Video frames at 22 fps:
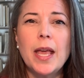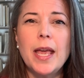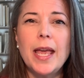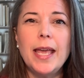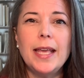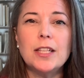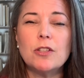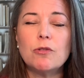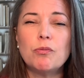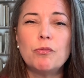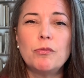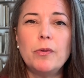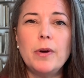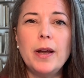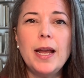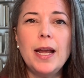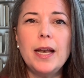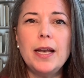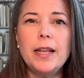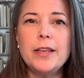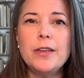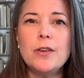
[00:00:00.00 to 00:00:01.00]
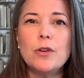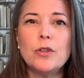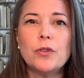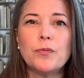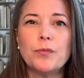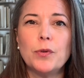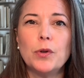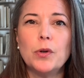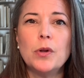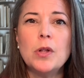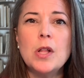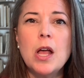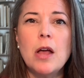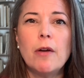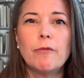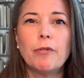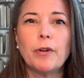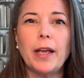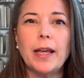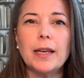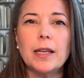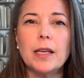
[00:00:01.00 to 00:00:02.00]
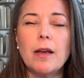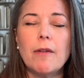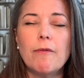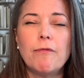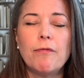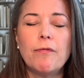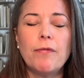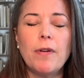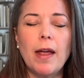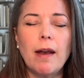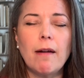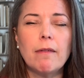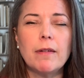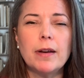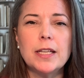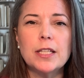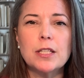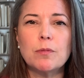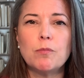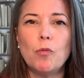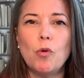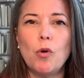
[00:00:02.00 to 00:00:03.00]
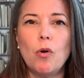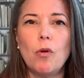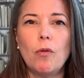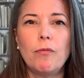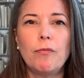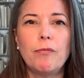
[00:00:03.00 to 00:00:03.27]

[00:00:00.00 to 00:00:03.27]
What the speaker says: It's really useful for getting a very small,